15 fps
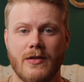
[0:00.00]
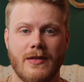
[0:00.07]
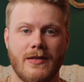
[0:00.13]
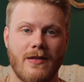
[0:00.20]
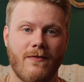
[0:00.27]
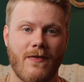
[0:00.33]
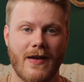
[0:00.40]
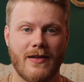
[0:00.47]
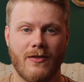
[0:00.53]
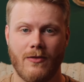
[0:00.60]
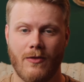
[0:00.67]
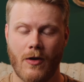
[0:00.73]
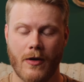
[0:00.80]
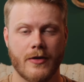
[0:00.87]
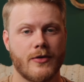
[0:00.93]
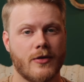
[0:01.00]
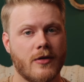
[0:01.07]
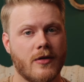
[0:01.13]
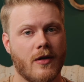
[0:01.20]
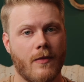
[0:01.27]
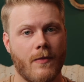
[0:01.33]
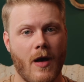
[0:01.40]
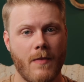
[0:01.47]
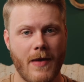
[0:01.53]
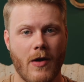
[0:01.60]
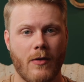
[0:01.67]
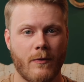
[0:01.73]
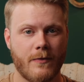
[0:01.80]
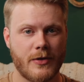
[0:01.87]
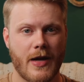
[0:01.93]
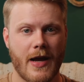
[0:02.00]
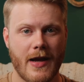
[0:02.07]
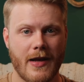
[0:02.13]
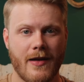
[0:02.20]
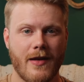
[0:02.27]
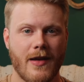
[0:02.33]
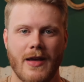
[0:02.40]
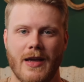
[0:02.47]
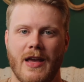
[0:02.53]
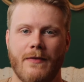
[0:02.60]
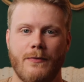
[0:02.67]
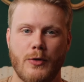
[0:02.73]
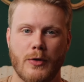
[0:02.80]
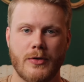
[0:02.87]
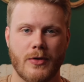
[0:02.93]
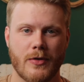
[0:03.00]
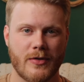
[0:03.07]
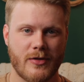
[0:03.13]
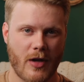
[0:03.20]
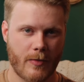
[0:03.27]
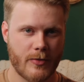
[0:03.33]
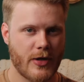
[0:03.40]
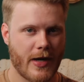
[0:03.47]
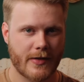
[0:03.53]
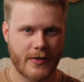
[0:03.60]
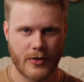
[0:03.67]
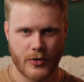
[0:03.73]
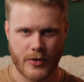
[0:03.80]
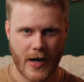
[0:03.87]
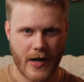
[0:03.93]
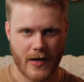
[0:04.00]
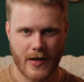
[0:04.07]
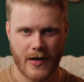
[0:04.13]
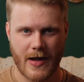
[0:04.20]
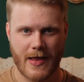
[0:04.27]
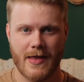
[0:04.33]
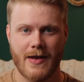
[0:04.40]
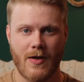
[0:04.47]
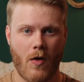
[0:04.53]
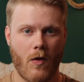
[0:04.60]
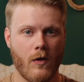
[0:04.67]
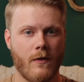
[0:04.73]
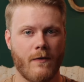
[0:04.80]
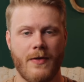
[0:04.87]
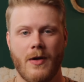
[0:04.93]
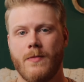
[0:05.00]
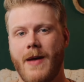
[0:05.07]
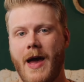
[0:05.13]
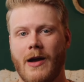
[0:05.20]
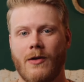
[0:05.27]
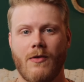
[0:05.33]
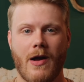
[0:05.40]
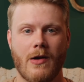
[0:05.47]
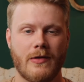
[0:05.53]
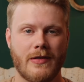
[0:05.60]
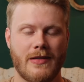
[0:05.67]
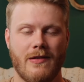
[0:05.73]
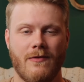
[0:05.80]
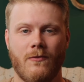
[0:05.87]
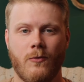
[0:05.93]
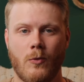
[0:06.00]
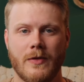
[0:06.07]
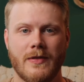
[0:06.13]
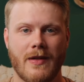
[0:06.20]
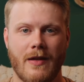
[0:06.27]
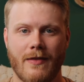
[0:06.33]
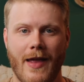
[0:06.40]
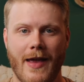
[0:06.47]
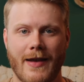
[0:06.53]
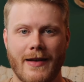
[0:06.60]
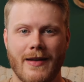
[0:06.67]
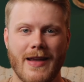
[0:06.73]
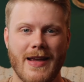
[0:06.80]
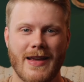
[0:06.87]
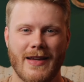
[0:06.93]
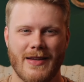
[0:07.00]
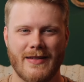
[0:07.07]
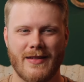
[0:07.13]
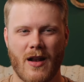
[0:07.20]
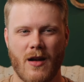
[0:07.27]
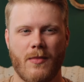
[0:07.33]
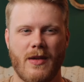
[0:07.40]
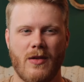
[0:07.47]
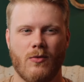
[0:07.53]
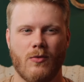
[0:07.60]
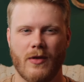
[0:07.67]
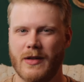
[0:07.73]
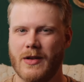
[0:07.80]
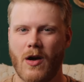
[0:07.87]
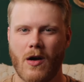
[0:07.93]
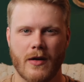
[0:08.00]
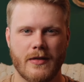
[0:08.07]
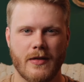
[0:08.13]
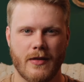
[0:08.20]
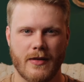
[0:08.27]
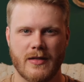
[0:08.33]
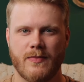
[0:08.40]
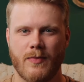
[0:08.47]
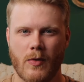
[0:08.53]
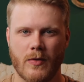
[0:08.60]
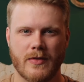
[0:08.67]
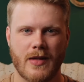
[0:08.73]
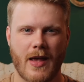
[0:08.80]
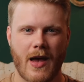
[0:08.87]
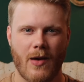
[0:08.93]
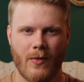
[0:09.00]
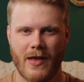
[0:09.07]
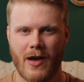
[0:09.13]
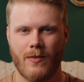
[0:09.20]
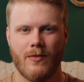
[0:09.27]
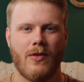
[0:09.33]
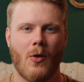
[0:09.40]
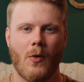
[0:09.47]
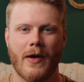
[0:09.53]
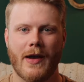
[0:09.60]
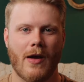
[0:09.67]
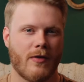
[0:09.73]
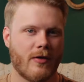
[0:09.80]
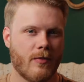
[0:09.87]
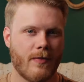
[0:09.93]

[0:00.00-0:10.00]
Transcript: is to find a larger amount of shade. If just your subject is shaded and then all of their background is in full sunlight, it's gonna be really hard to expose that without blowing out your